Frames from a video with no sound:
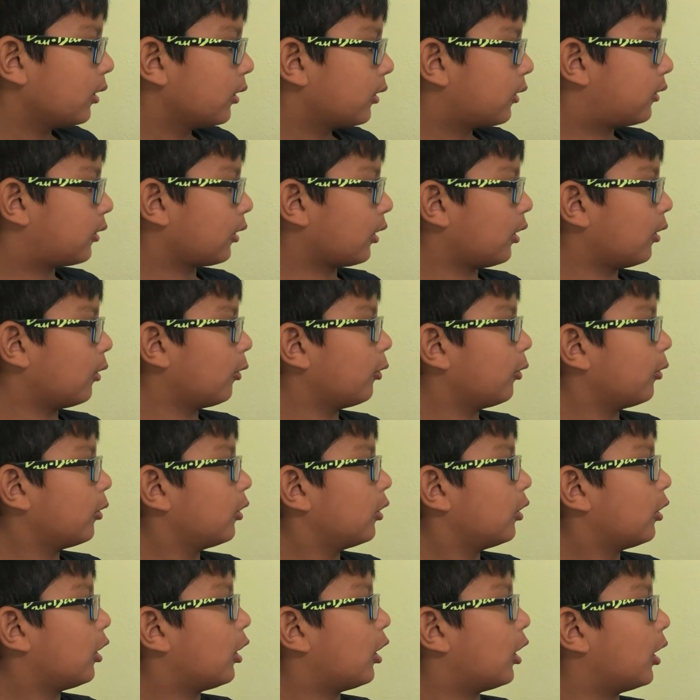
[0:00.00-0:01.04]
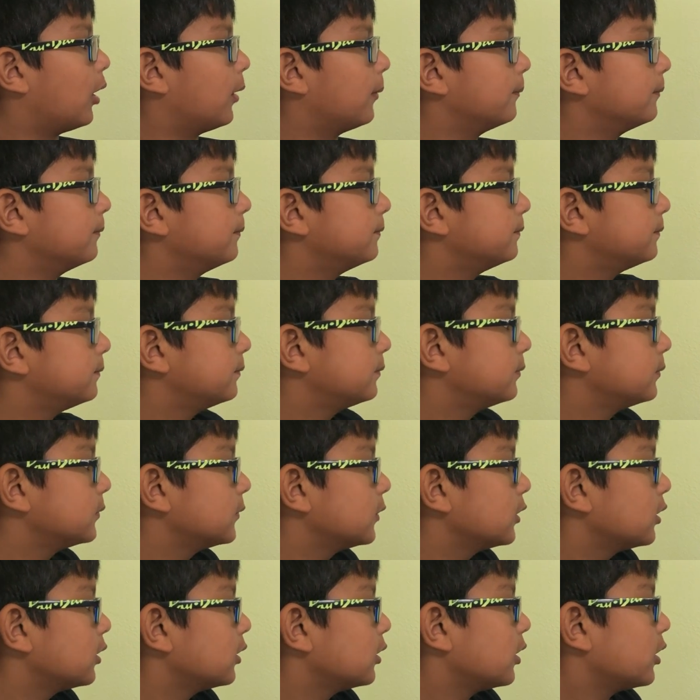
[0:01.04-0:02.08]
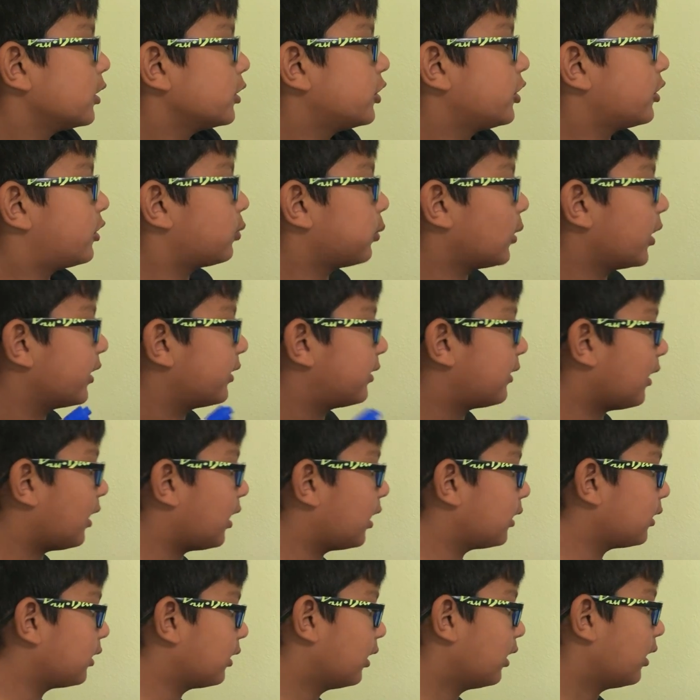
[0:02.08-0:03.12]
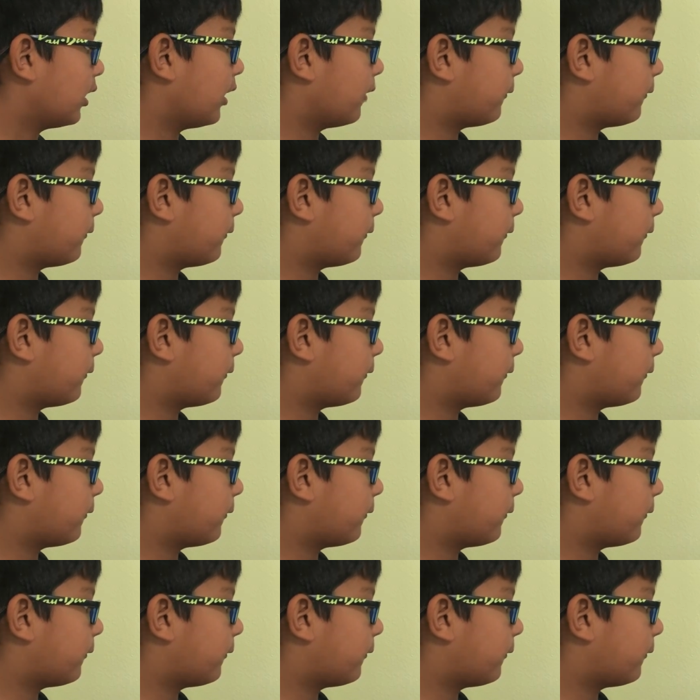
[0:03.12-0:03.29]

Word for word: So, um, just one thing,